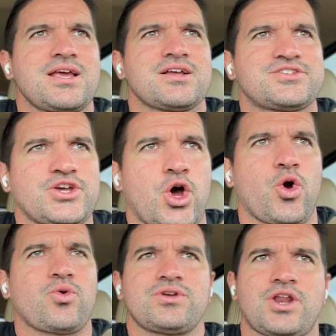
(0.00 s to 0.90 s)

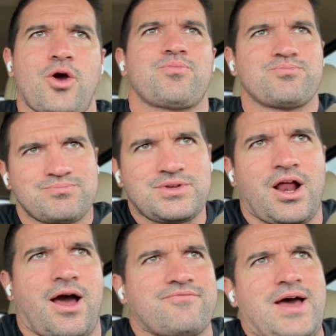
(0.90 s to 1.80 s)
So,
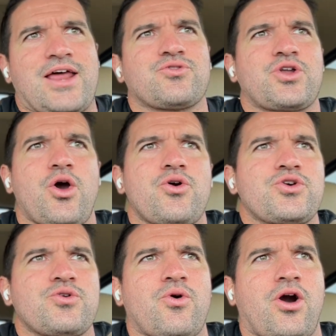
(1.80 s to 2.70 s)
I don't know who
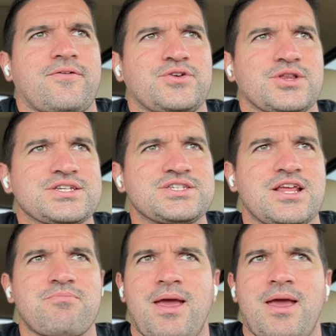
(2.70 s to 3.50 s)
you are if you're listening.